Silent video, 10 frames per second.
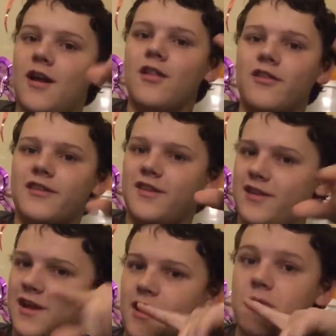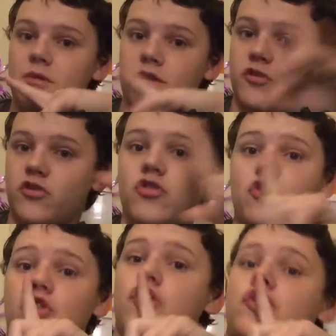I looked at the camera.
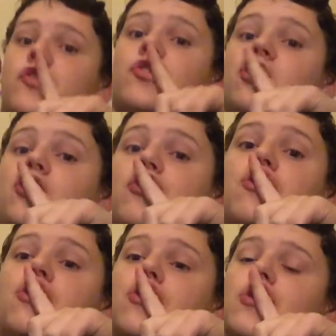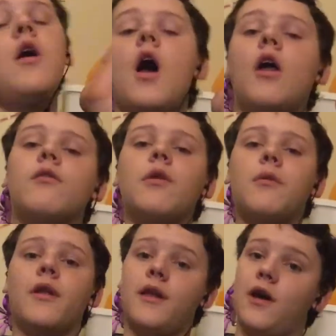Shh. I don't really
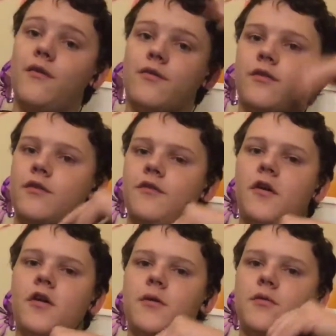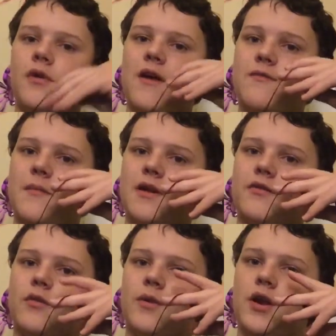want to yell for volume, so I have a
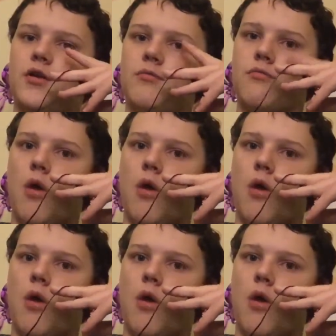microphone right here.